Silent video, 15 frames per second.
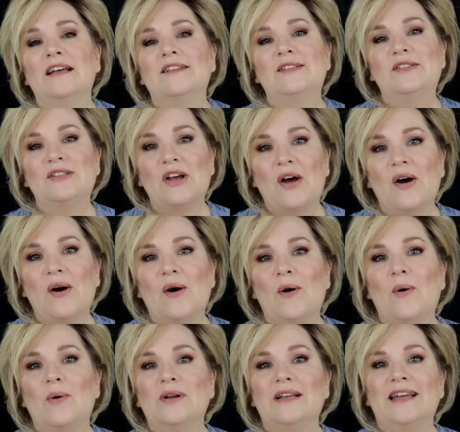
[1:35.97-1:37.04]

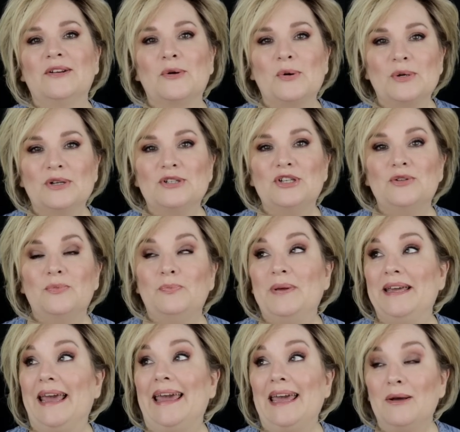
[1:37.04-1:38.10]
So in order to
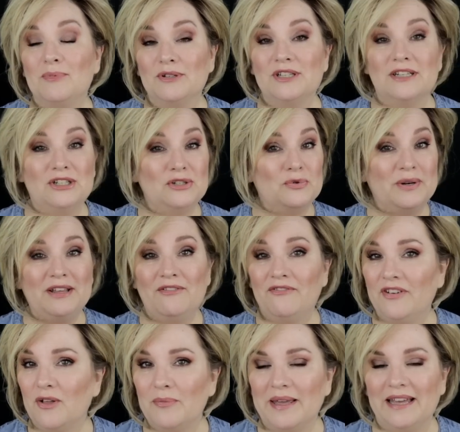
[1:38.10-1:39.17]
be able to do any
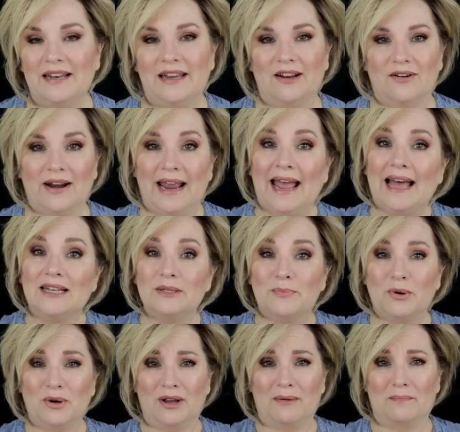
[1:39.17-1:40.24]
filming in here, I had to
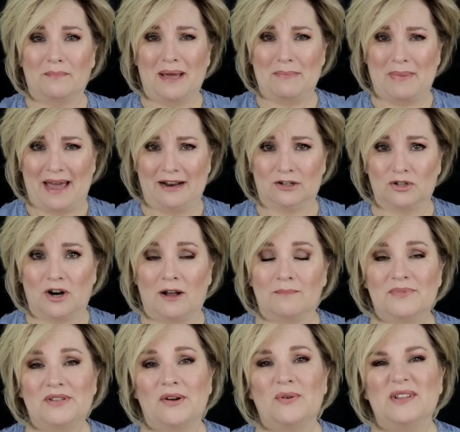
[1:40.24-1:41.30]
put up my
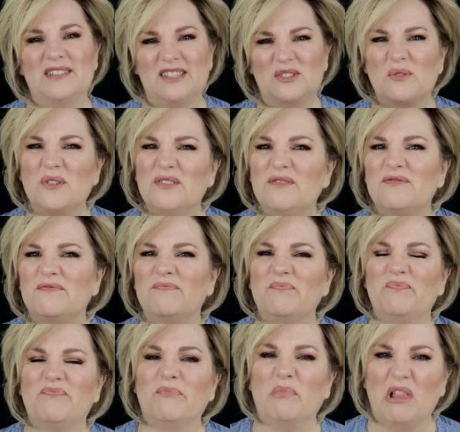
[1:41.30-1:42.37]
backdrop. So it's sort of
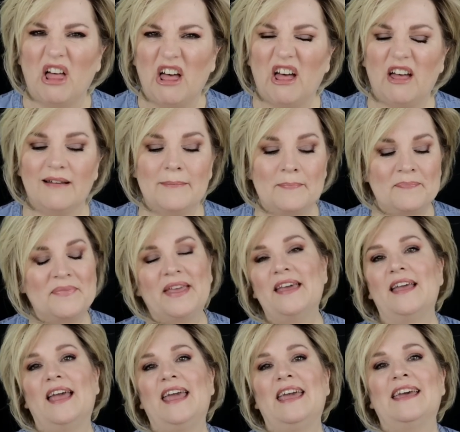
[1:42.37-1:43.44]
blah
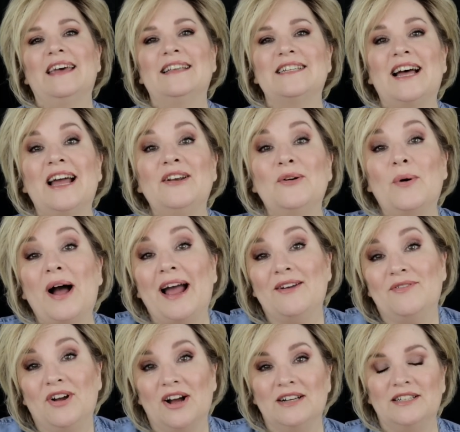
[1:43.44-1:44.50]
and I know
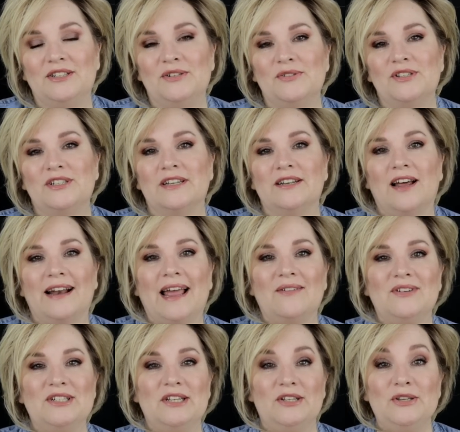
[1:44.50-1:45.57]
I've gotten used to not
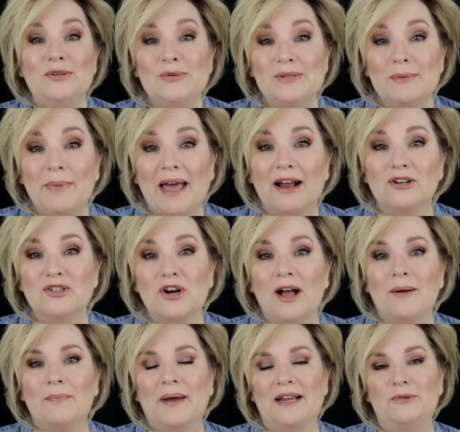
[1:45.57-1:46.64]
having to use a
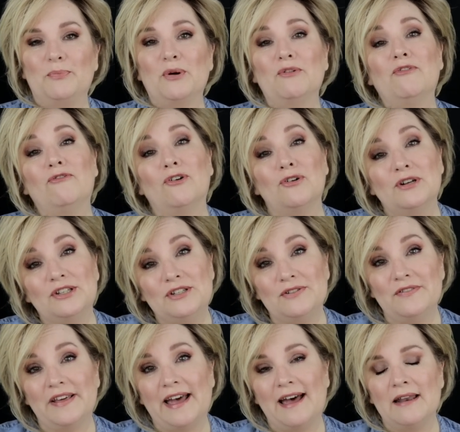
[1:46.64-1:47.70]
backdrop. I prefer to
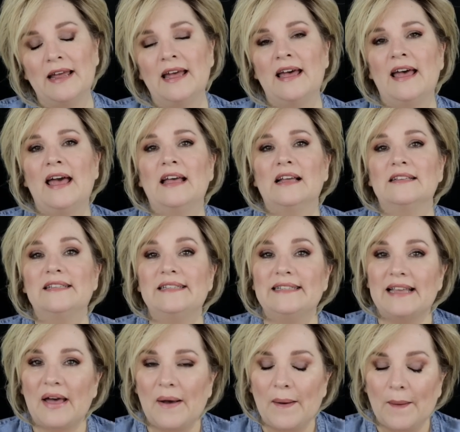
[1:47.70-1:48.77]
do that.
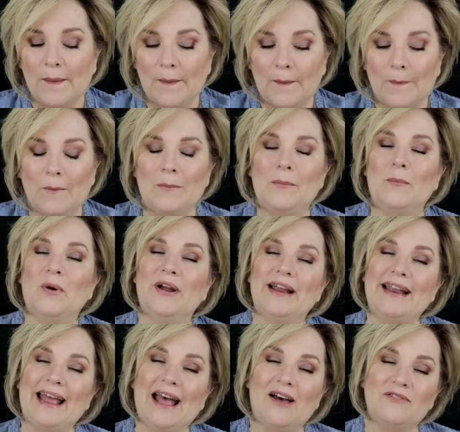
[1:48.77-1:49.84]
So we're
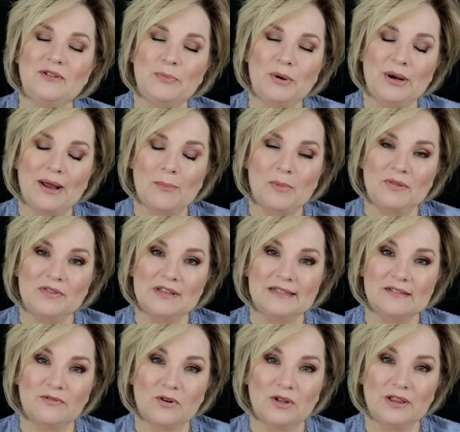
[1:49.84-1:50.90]
gonna have to put up with
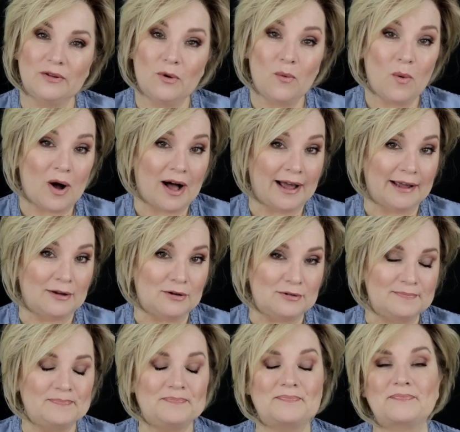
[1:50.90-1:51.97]
this for a little
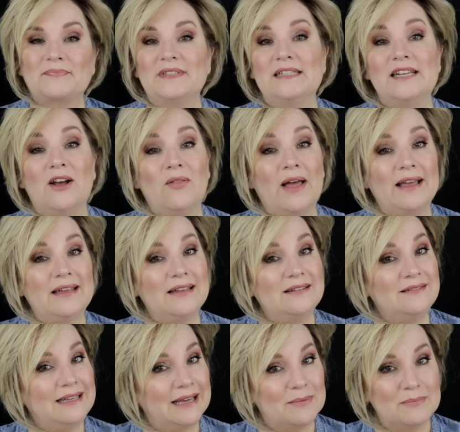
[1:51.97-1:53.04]
while until I
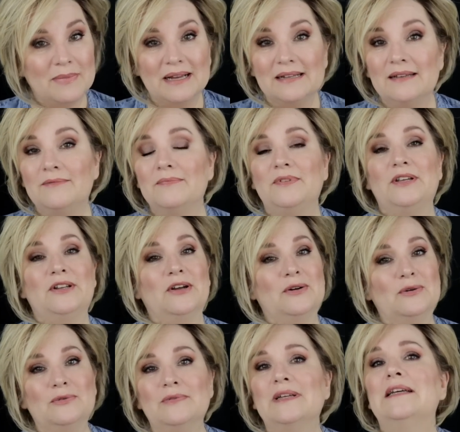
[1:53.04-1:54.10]
can get my, you
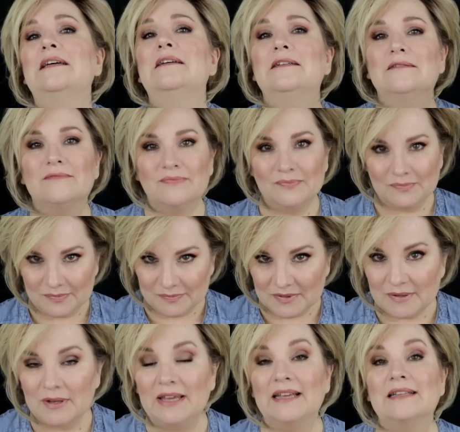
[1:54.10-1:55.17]
know,
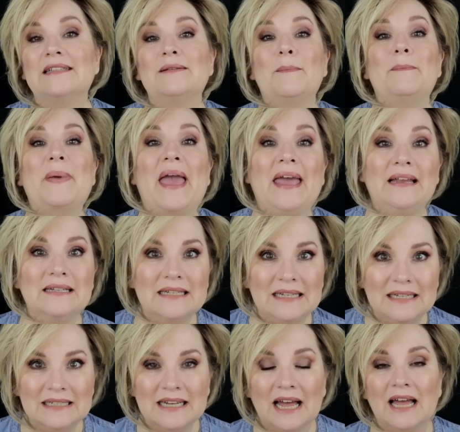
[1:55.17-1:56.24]
get some
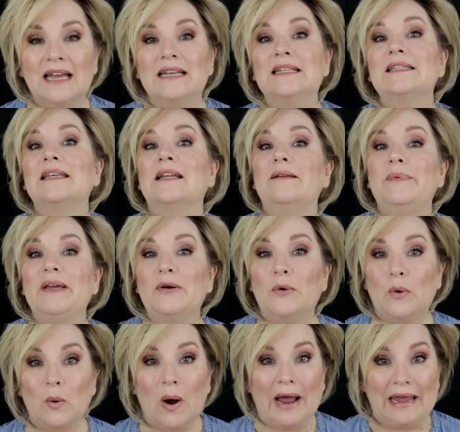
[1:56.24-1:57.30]
painting done. It's gonna be
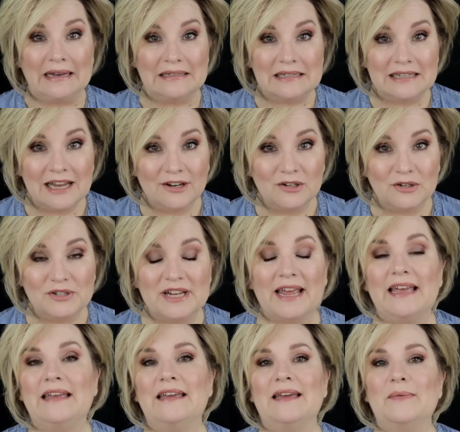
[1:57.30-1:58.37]
quite an
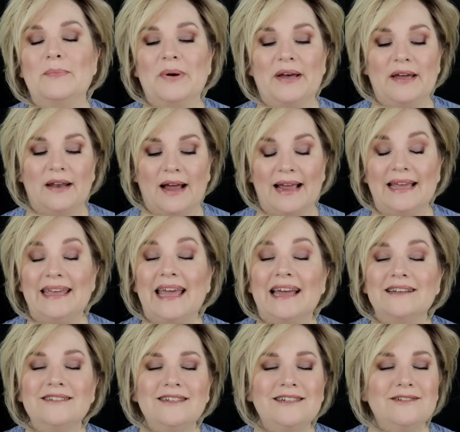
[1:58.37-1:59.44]
undertaking, but I
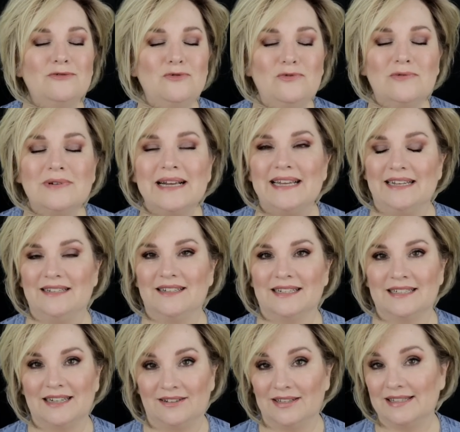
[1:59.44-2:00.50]
cannot wait
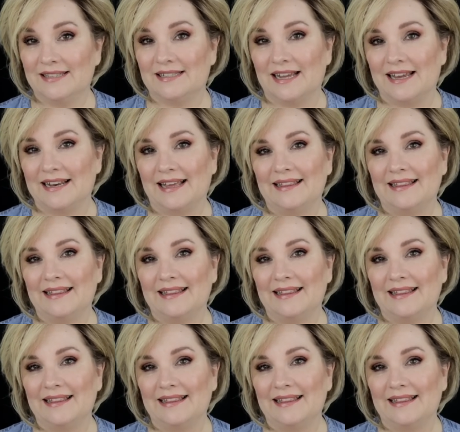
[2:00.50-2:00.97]
until it's done.